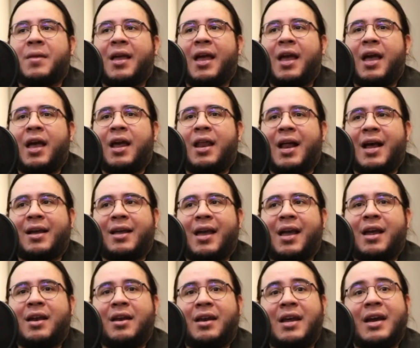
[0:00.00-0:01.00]
And
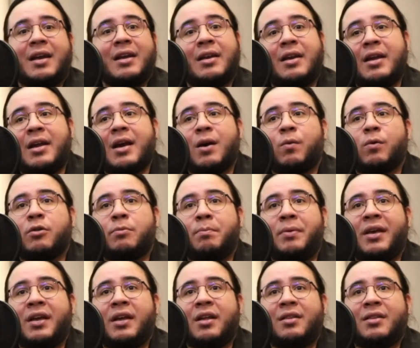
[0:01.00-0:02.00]
again, the idea will
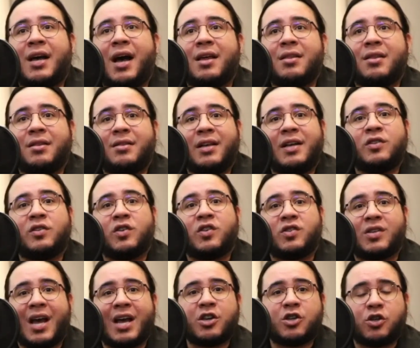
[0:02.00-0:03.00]
be that these
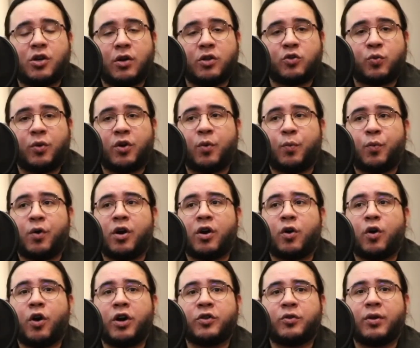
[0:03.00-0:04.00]
sessions we're
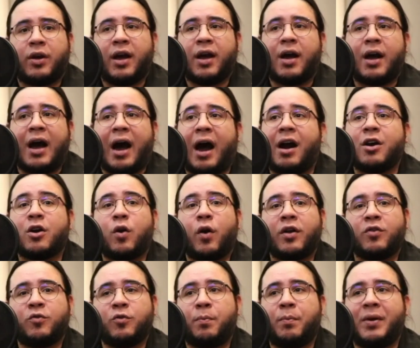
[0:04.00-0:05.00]
going to are
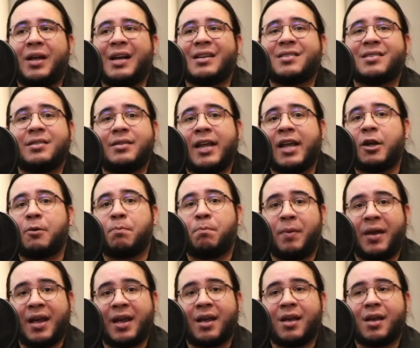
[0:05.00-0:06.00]
going to be a sneak
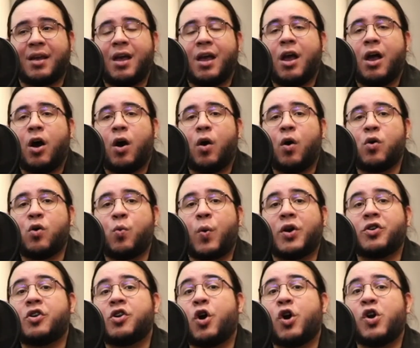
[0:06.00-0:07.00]
peek on
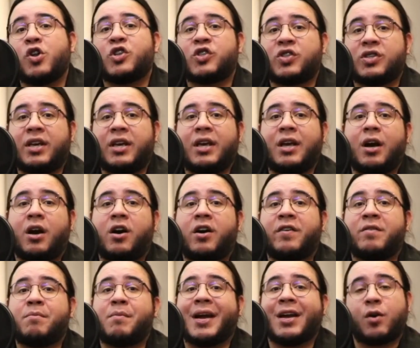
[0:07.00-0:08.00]
what you're going to see
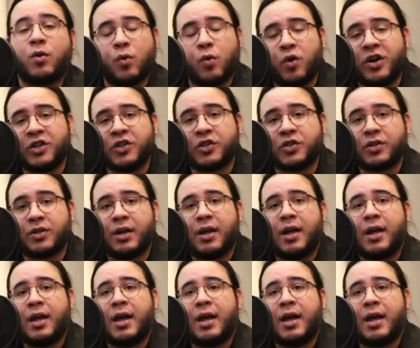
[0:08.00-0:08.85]
on my course.